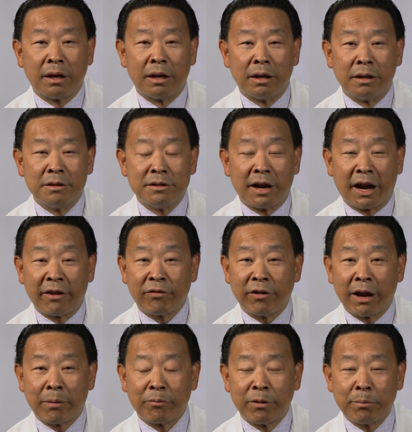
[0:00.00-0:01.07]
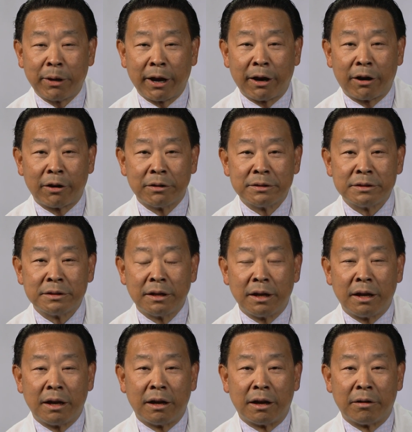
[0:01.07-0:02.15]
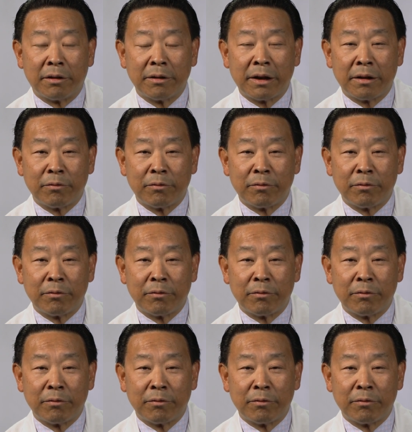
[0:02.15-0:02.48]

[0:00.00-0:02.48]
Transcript: uh, diaphragm repairs, uh,